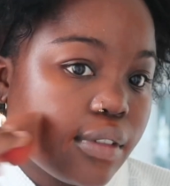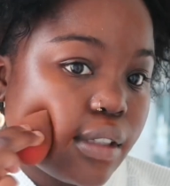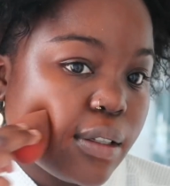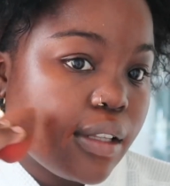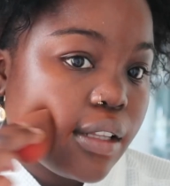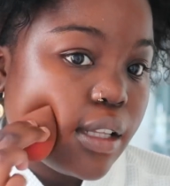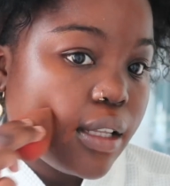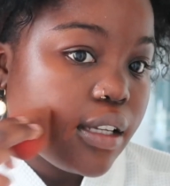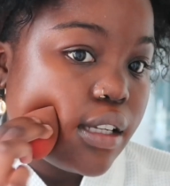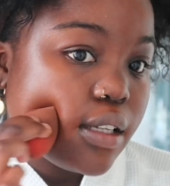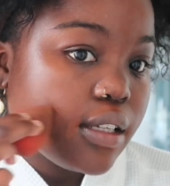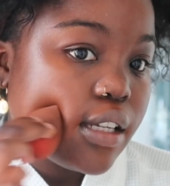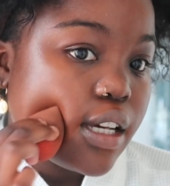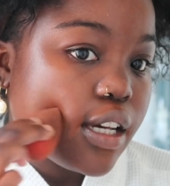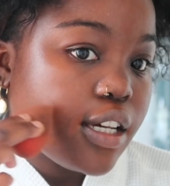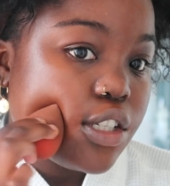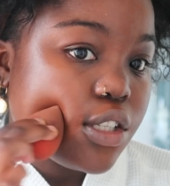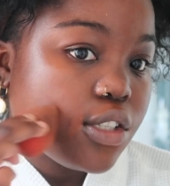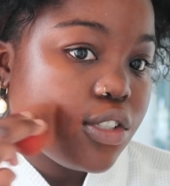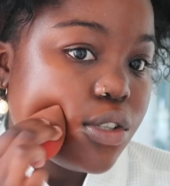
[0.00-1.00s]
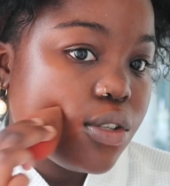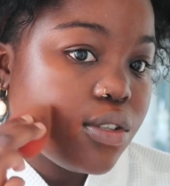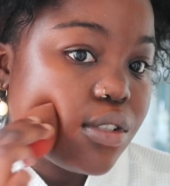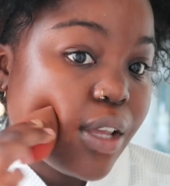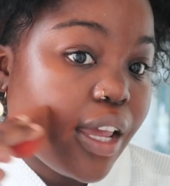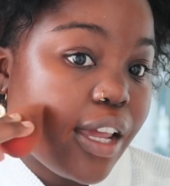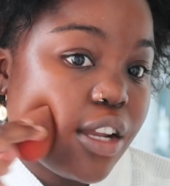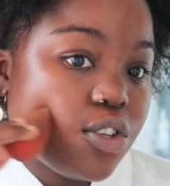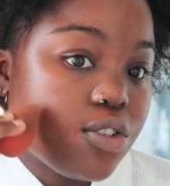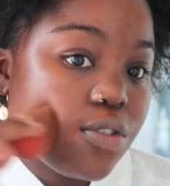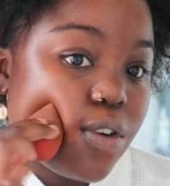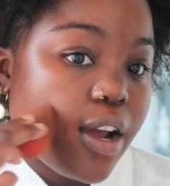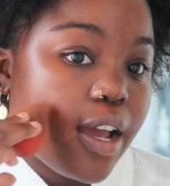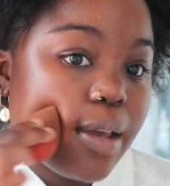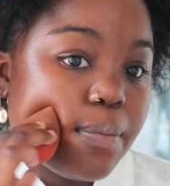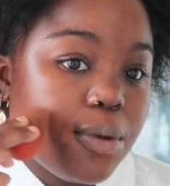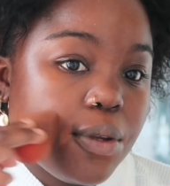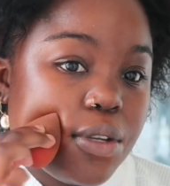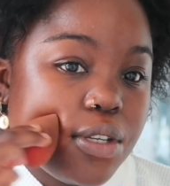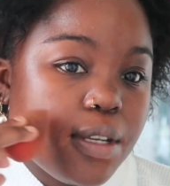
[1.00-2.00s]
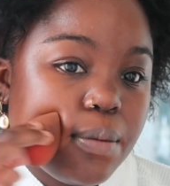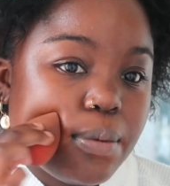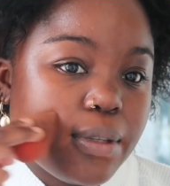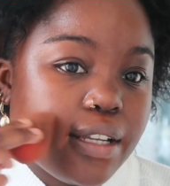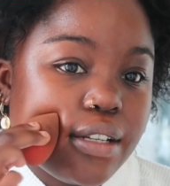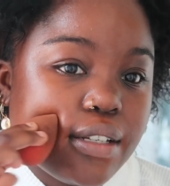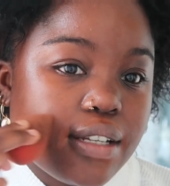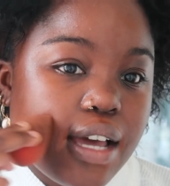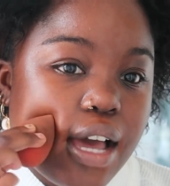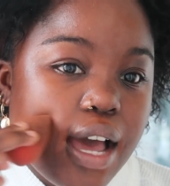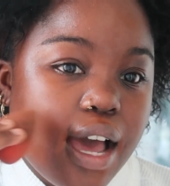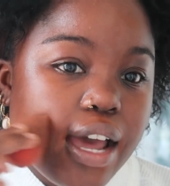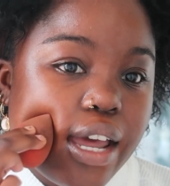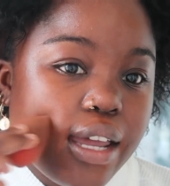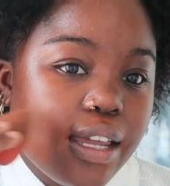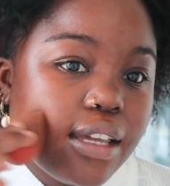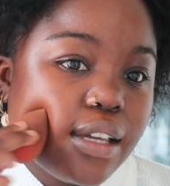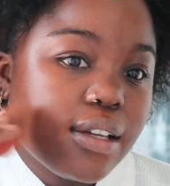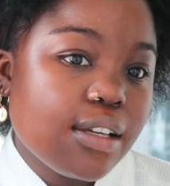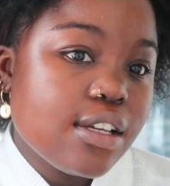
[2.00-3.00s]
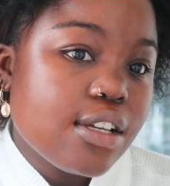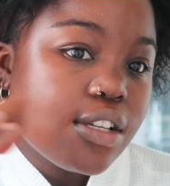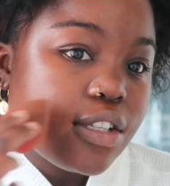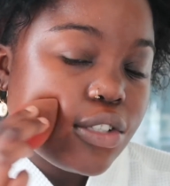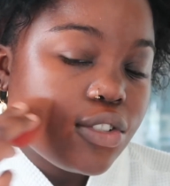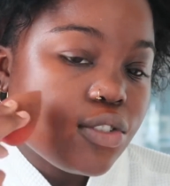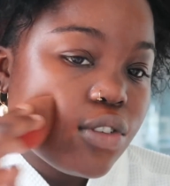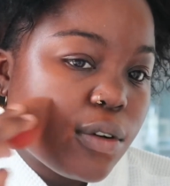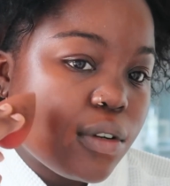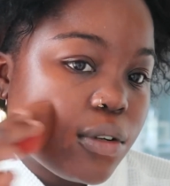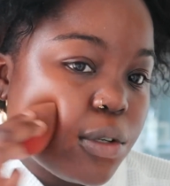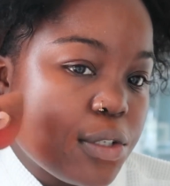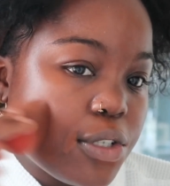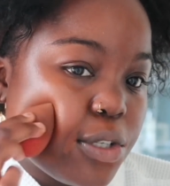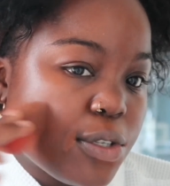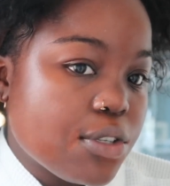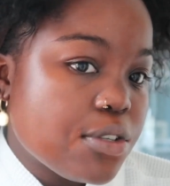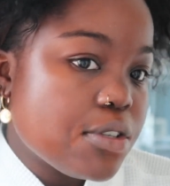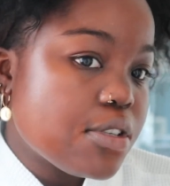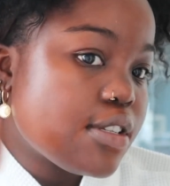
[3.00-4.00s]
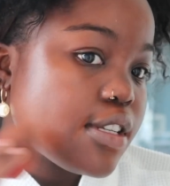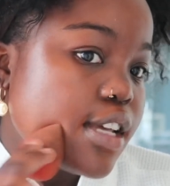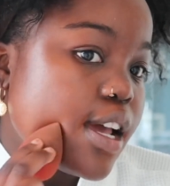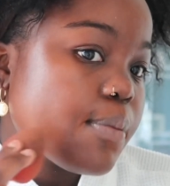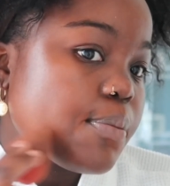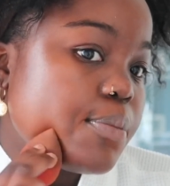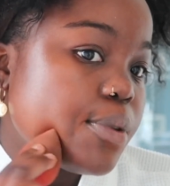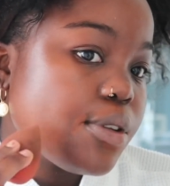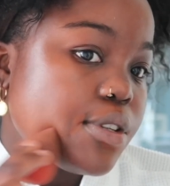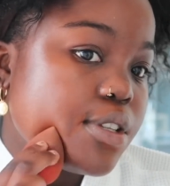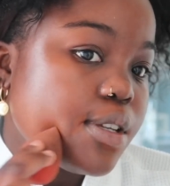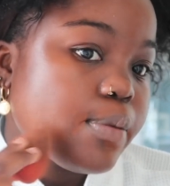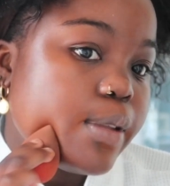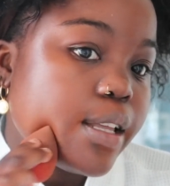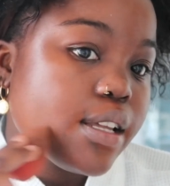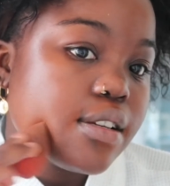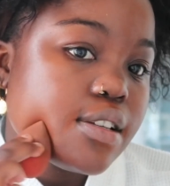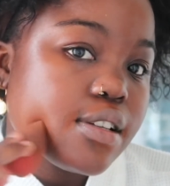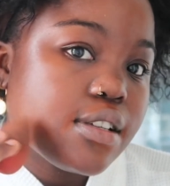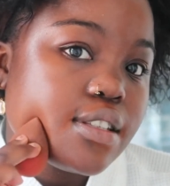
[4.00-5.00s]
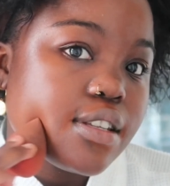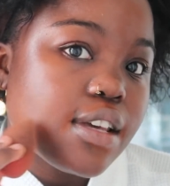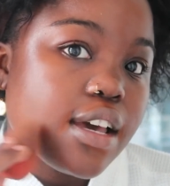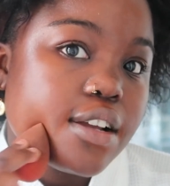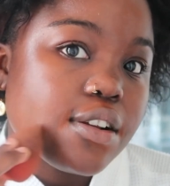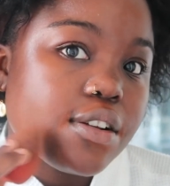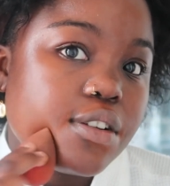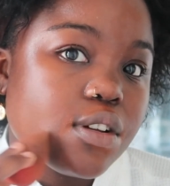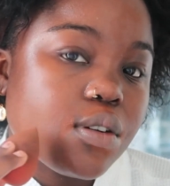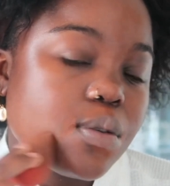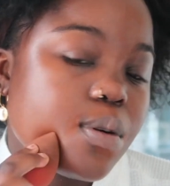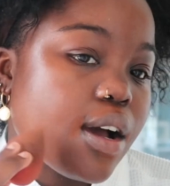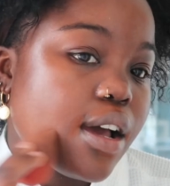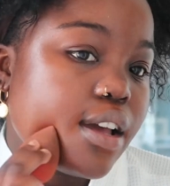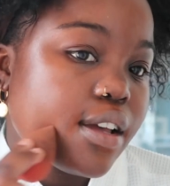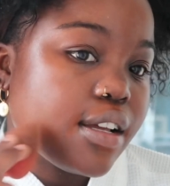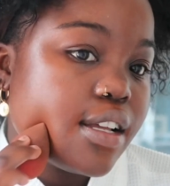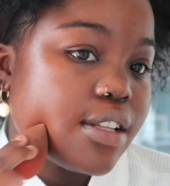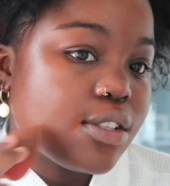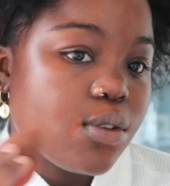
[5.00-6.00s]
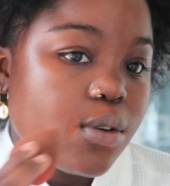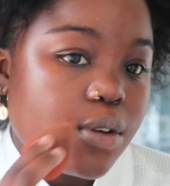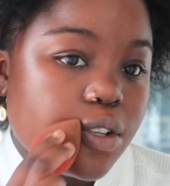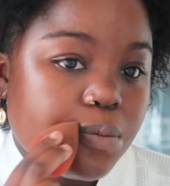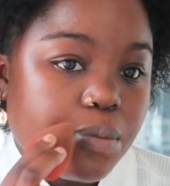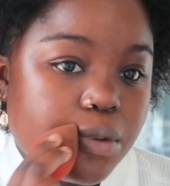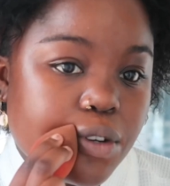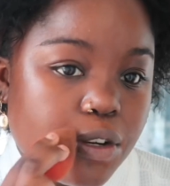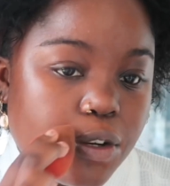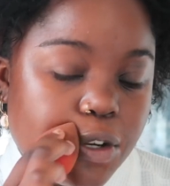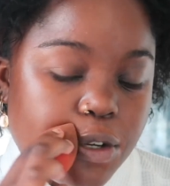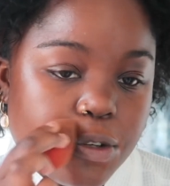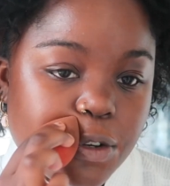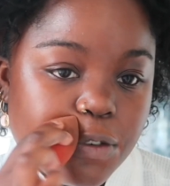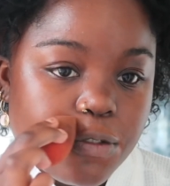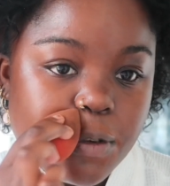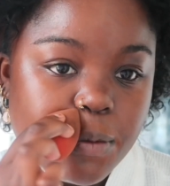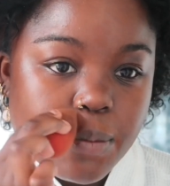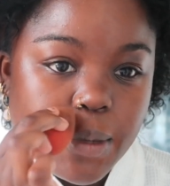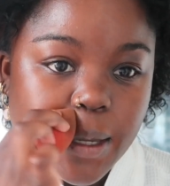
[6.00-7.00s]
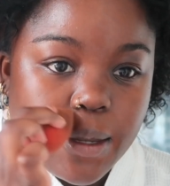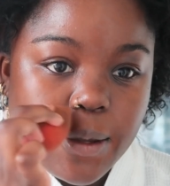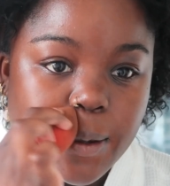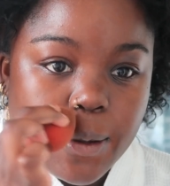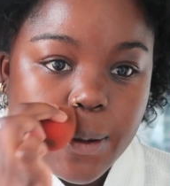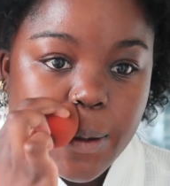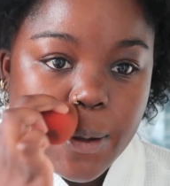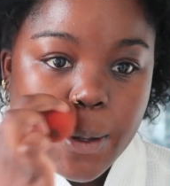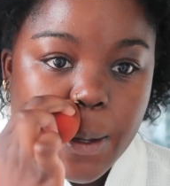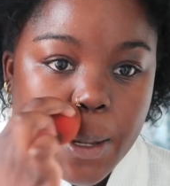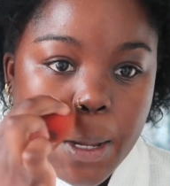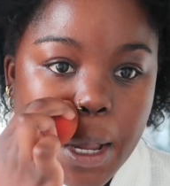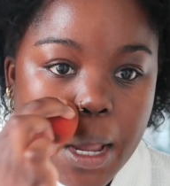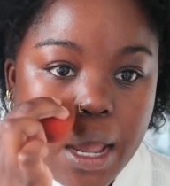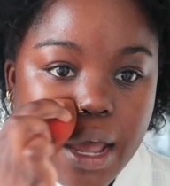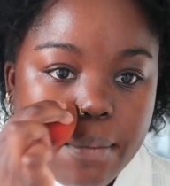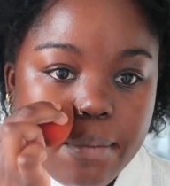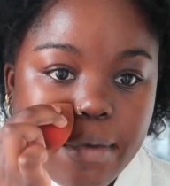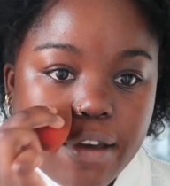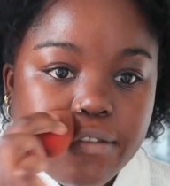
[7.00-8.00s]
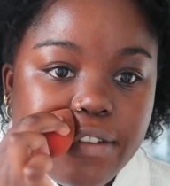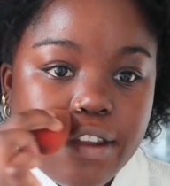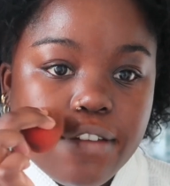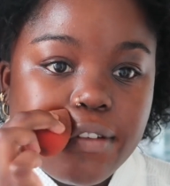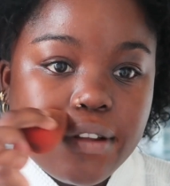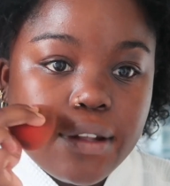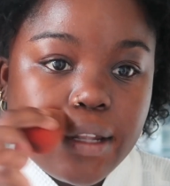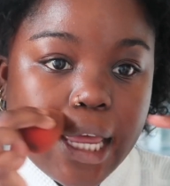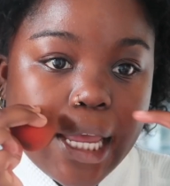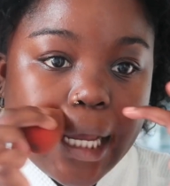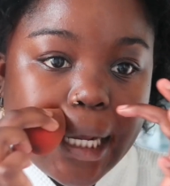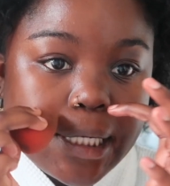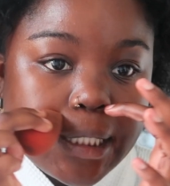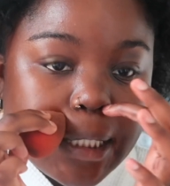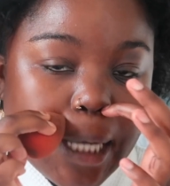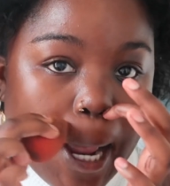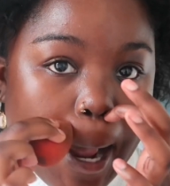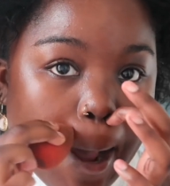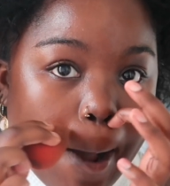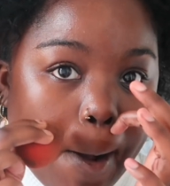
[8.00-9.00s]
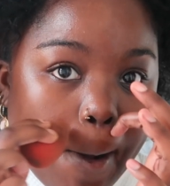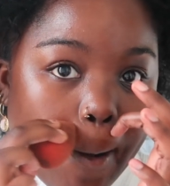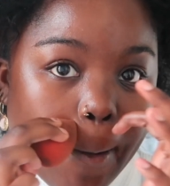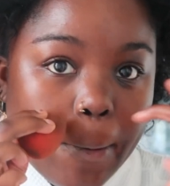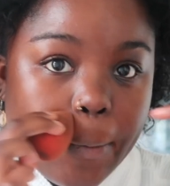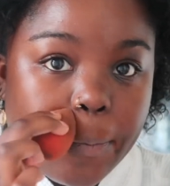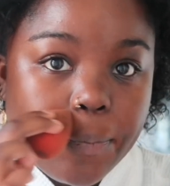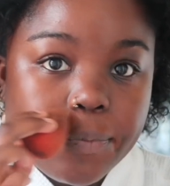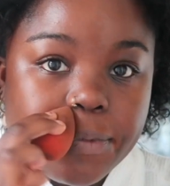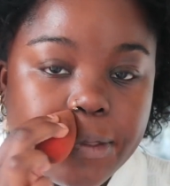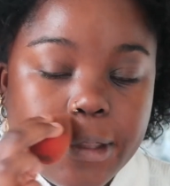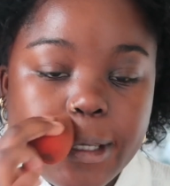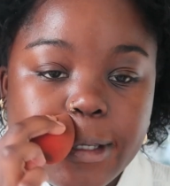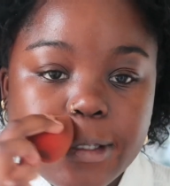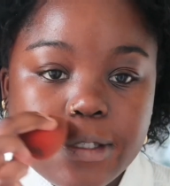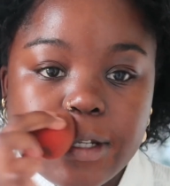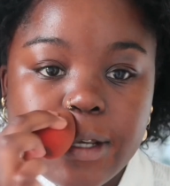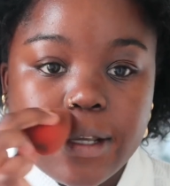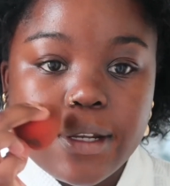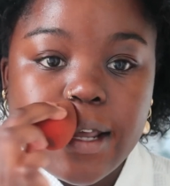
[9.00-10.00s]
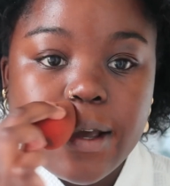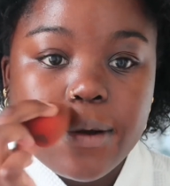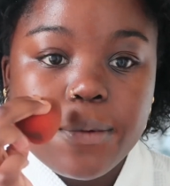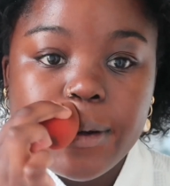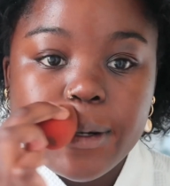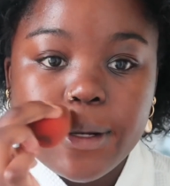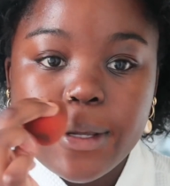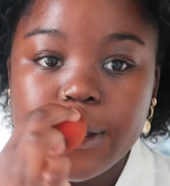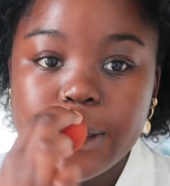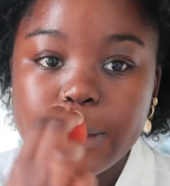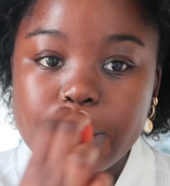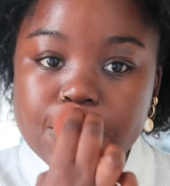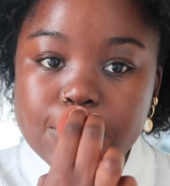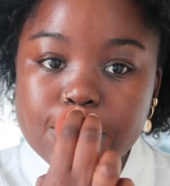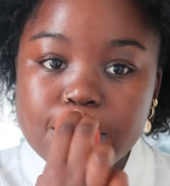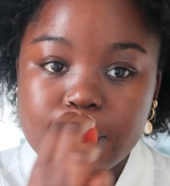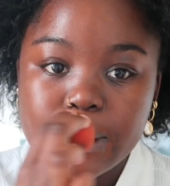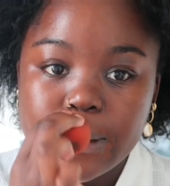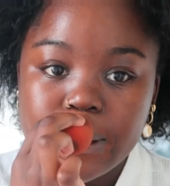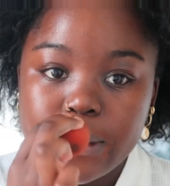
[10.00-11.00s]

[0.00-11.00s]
And then I just use a dry beauty blender. I struggle to use damp beauty blenders. I don't know why. It's always been an issue for me. I've never liked how things turn out when I use